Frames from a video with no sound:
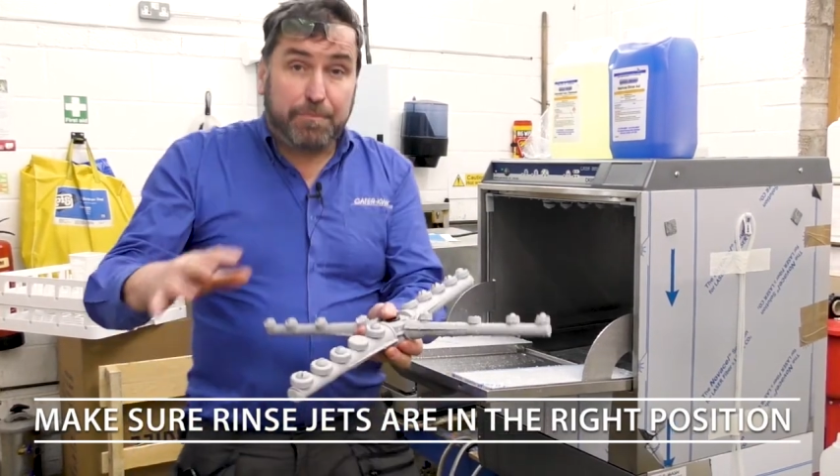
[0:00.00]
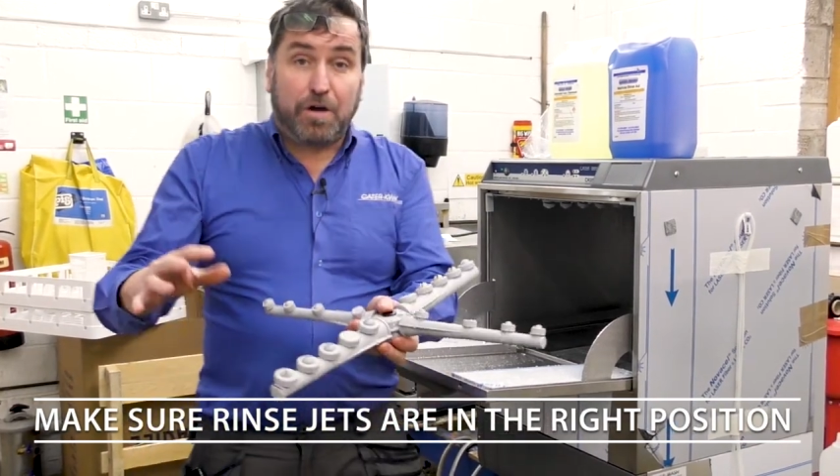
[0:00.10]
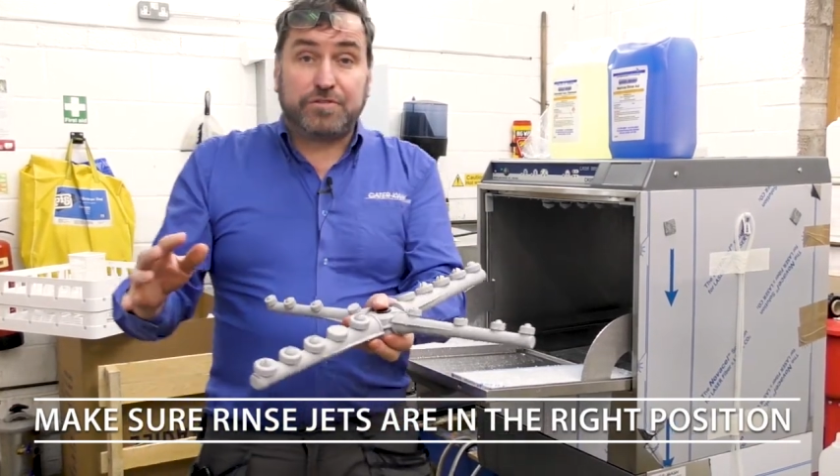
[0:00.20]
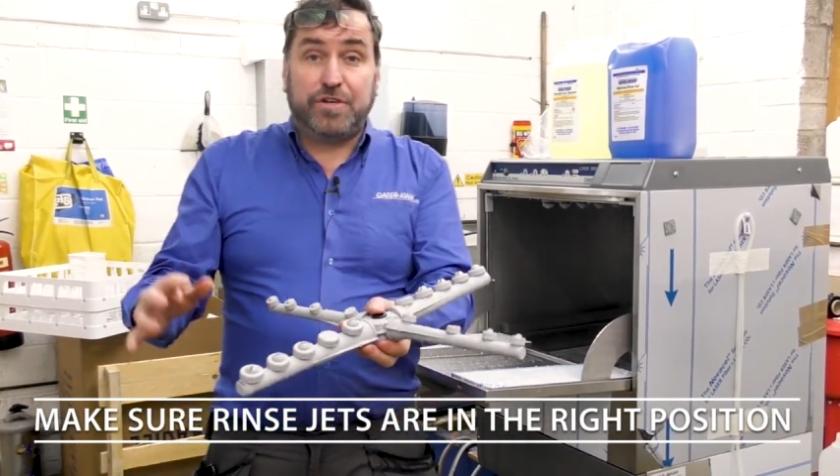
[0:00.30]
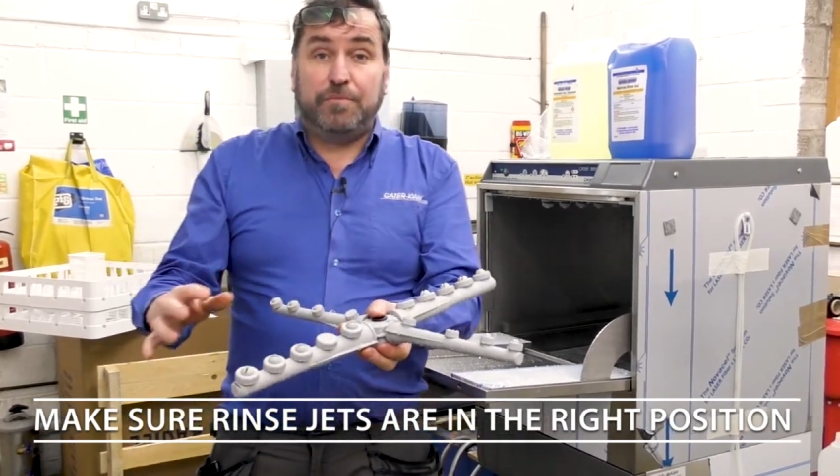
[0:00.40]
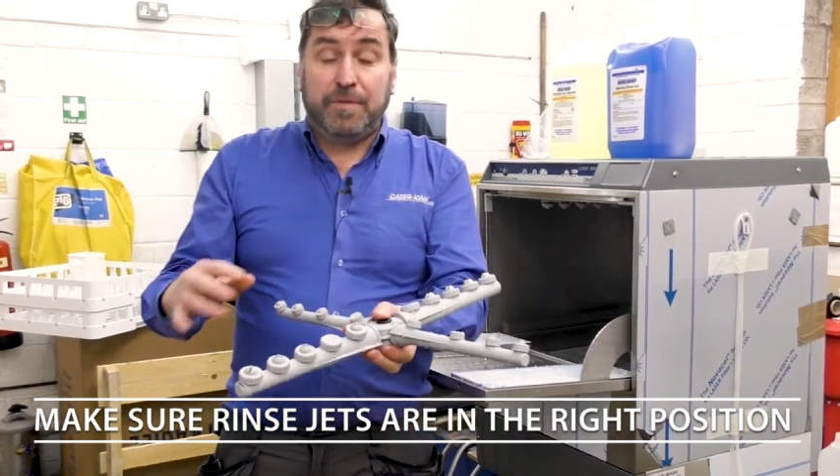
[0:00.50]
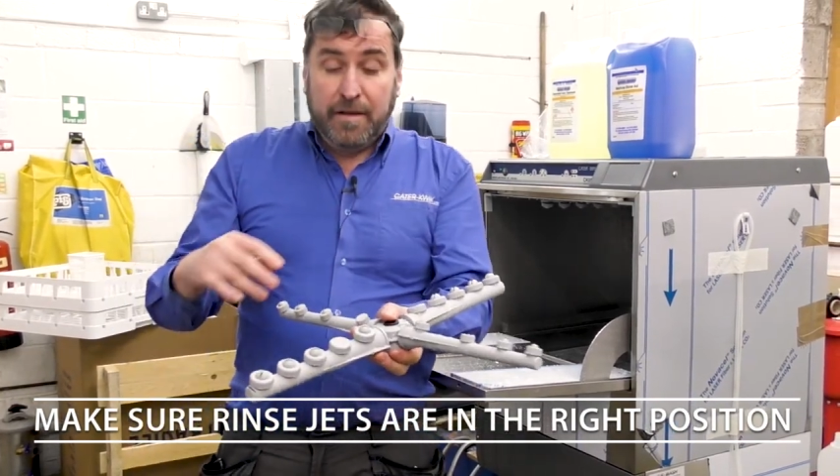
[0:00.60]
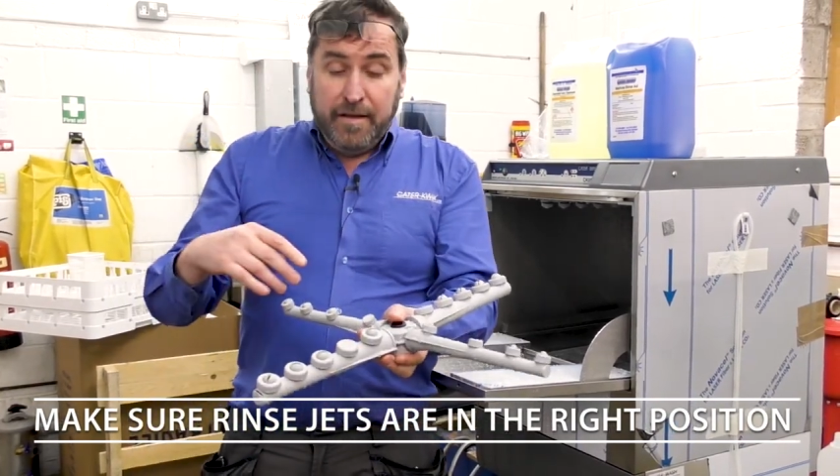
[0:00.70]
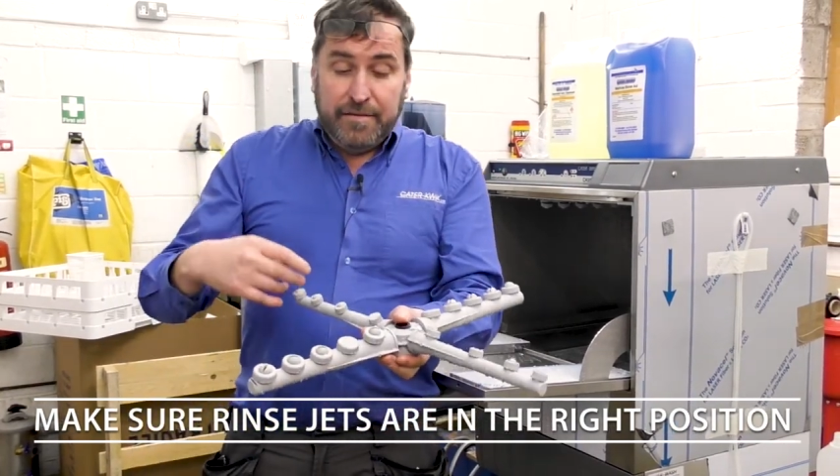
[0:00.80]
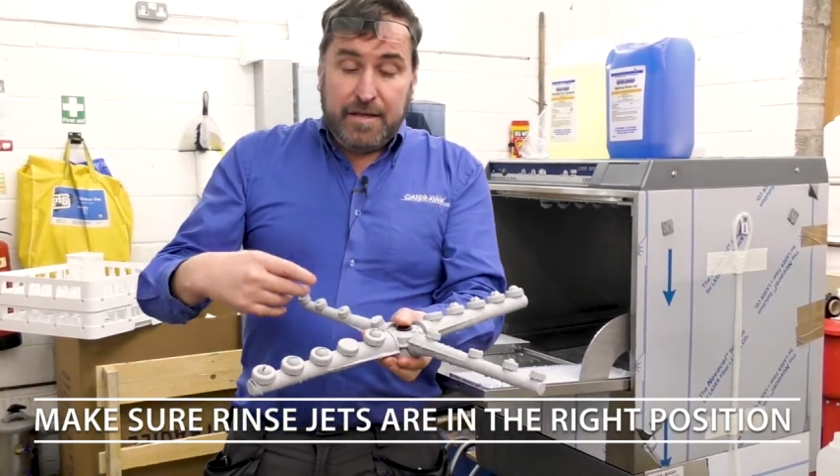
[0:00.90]
bottom
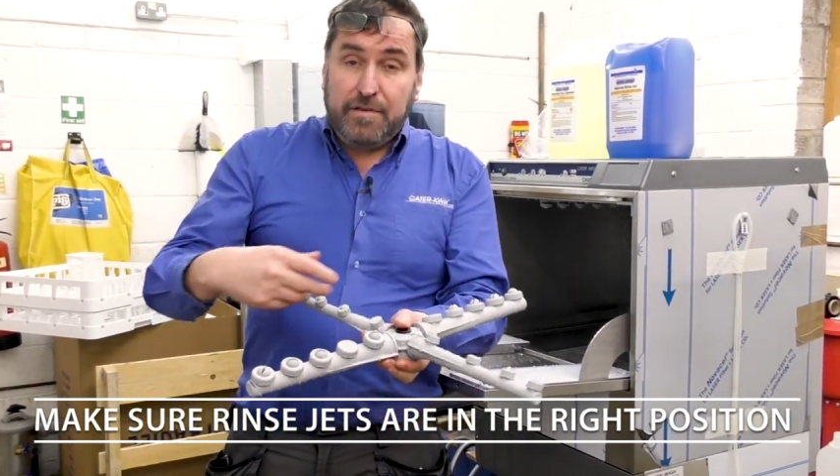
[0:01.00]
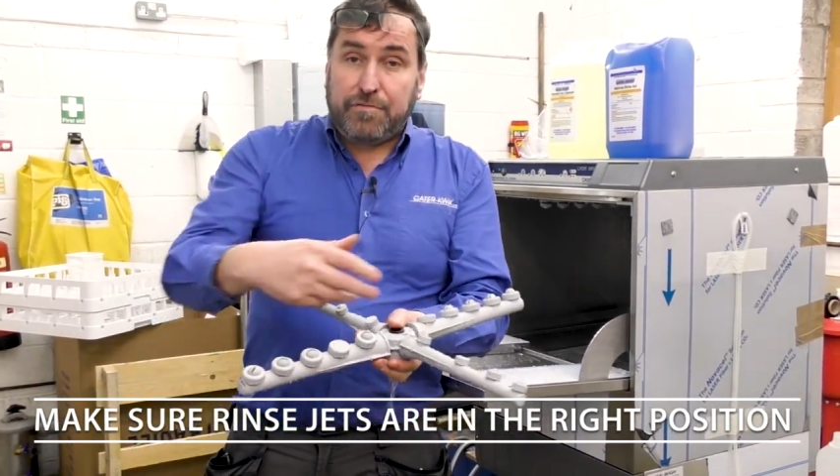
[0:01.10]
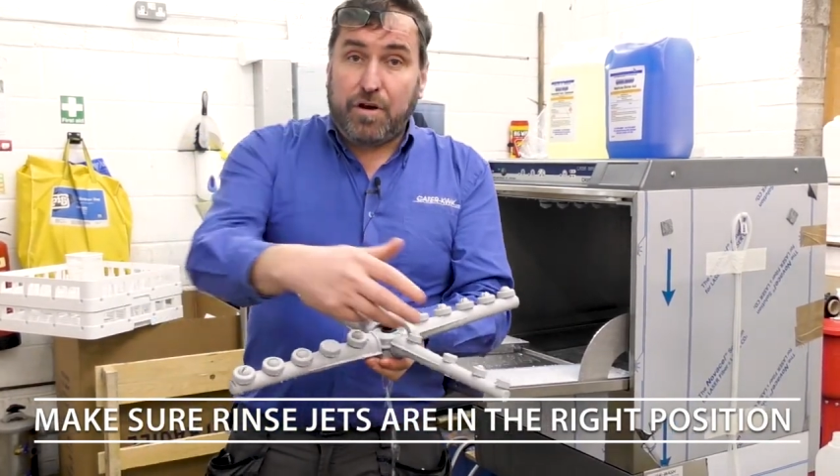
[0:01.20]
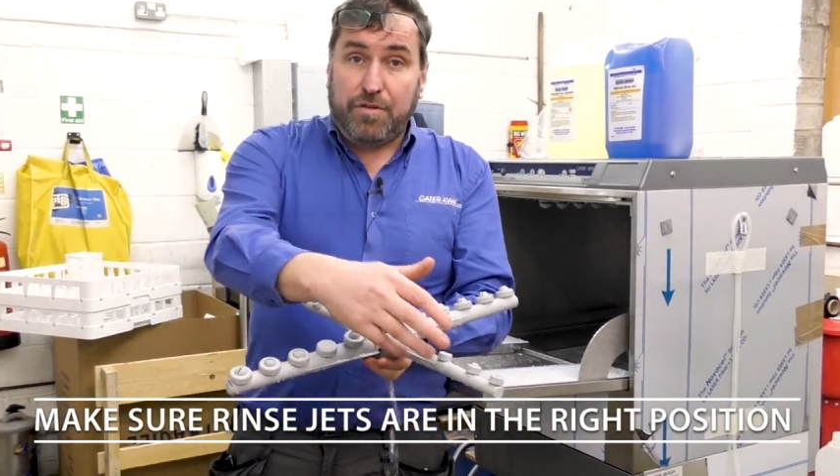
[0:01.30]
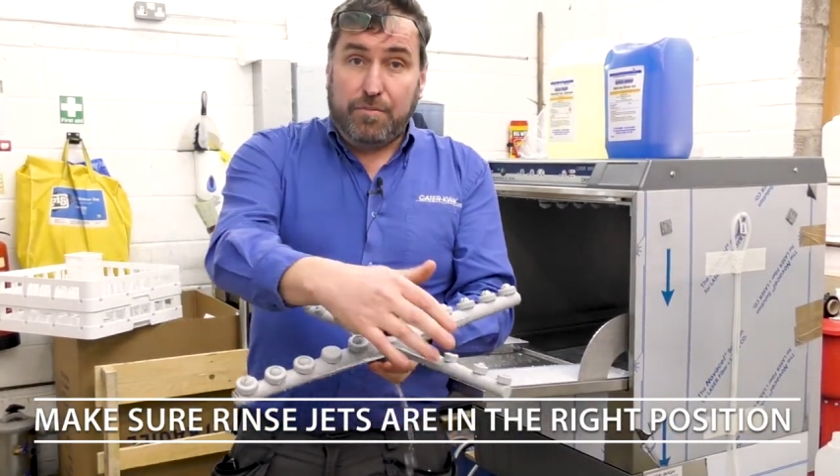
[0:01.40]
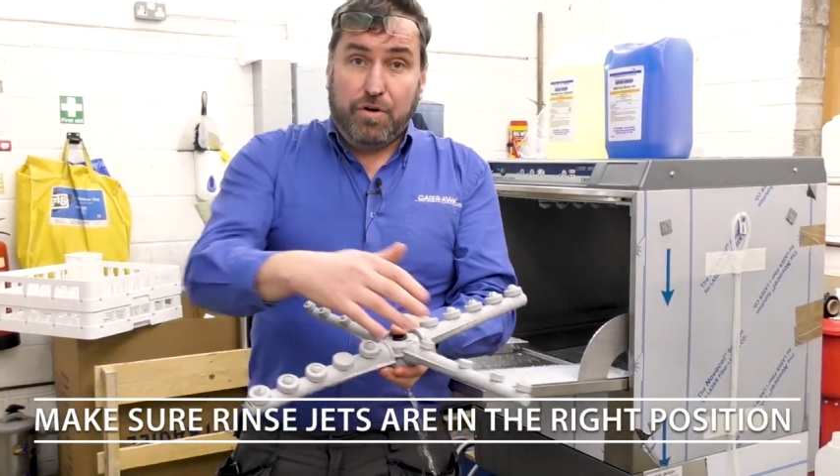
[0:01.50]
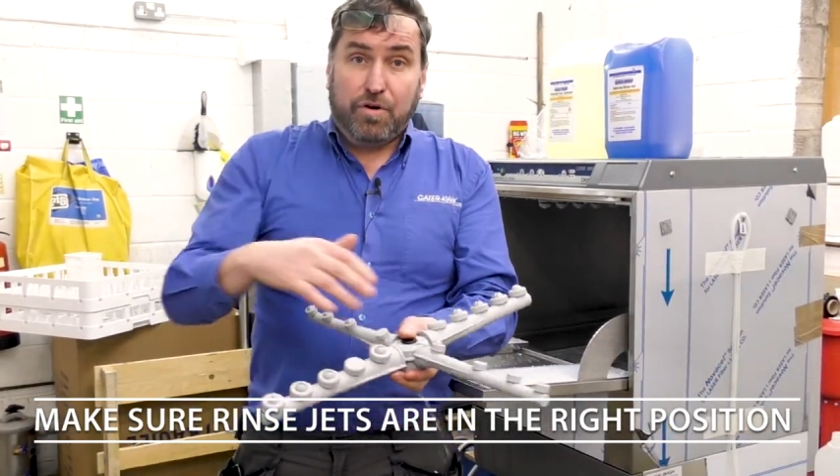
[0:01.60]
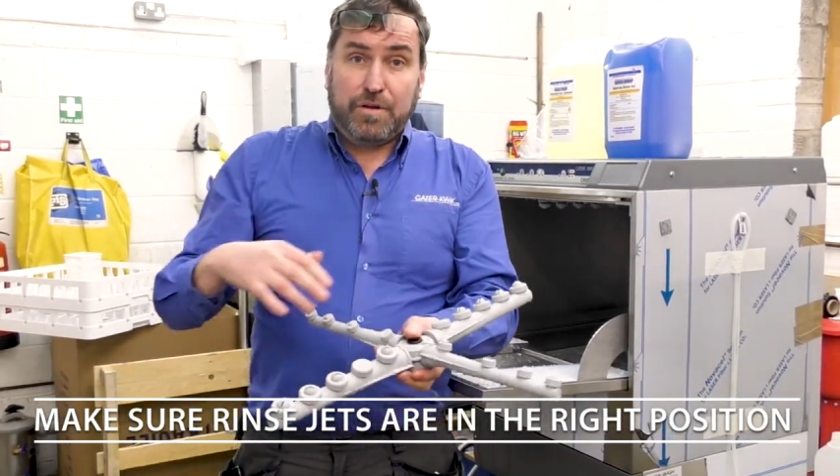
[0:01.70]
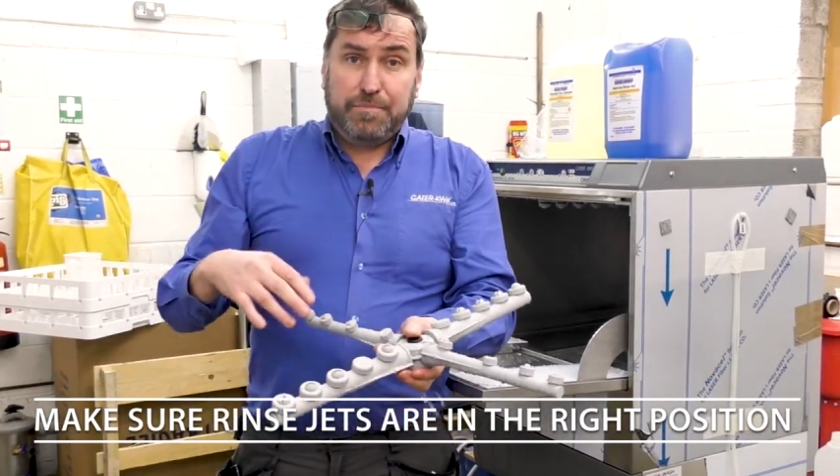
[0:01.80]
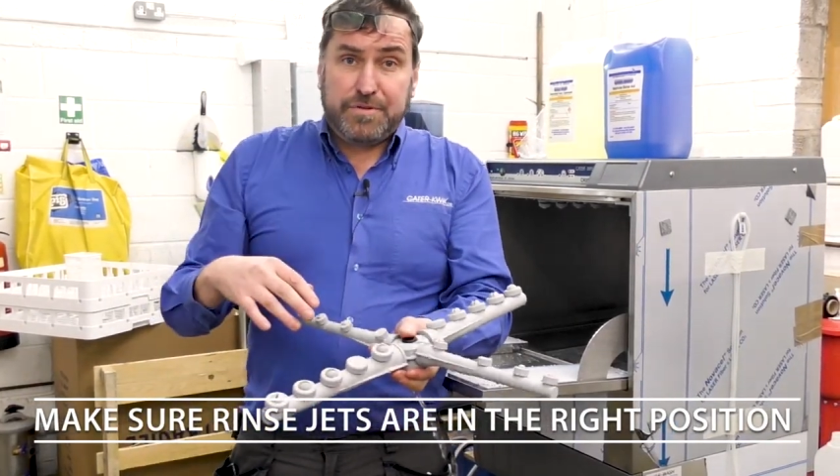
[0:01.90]
that you've got them
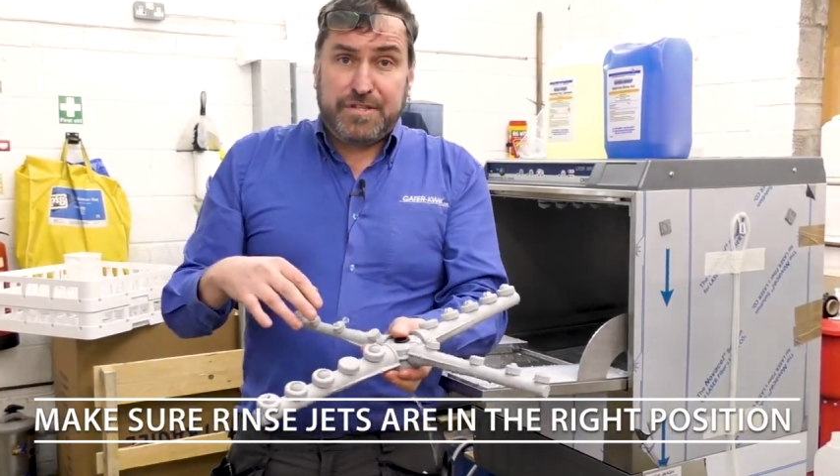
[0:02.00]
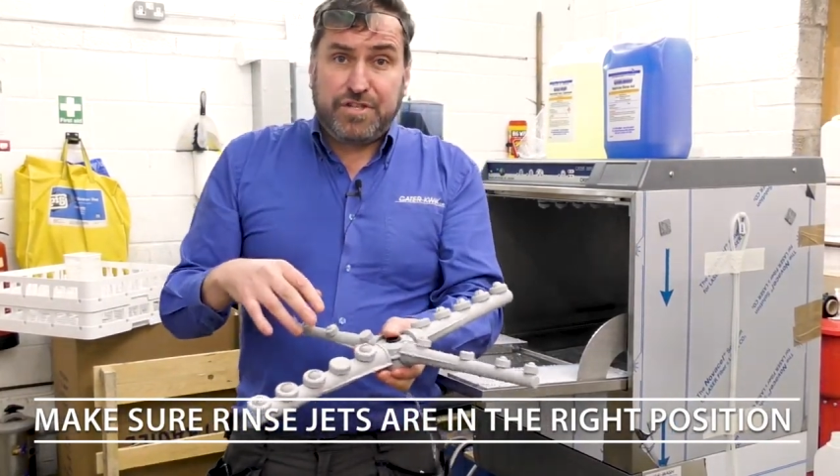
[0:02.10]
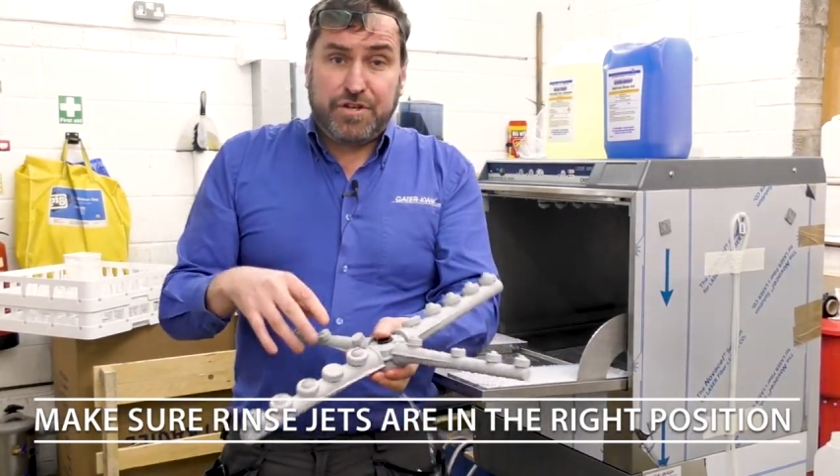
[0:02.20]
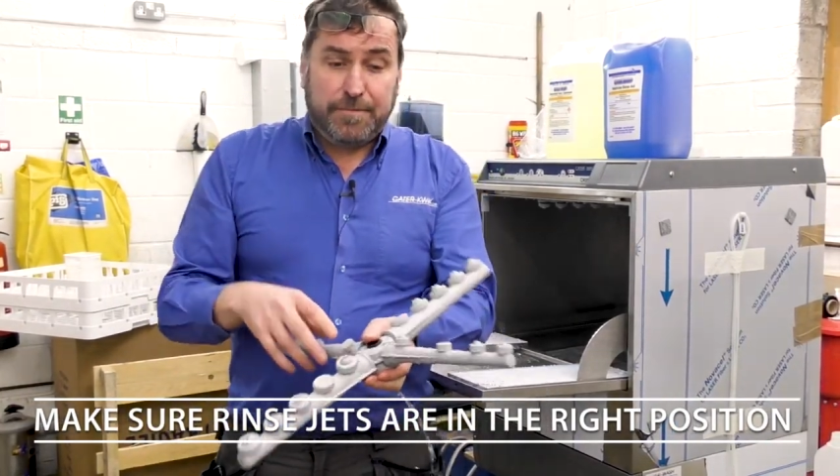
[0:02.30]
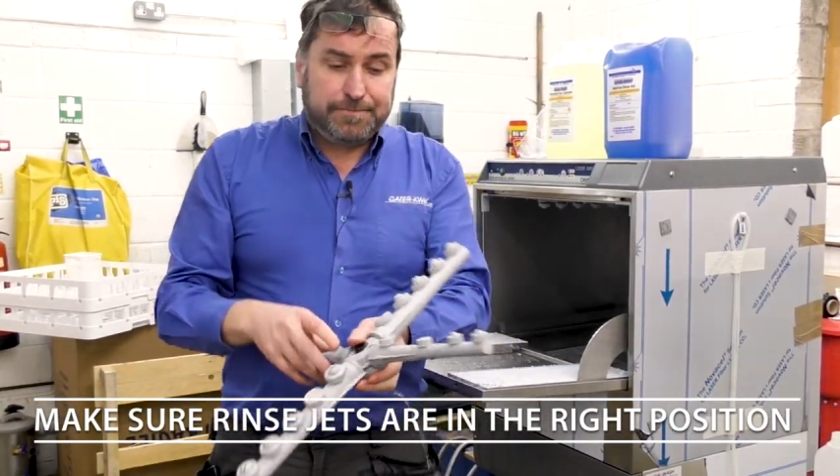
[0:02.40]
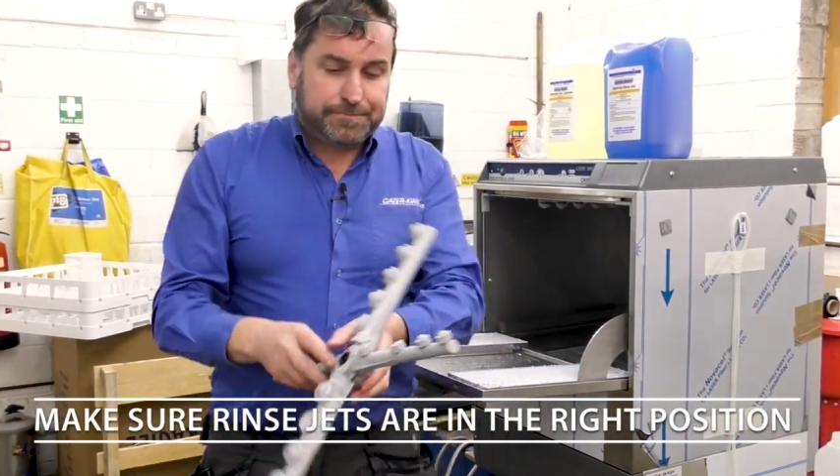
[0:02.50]
all in position.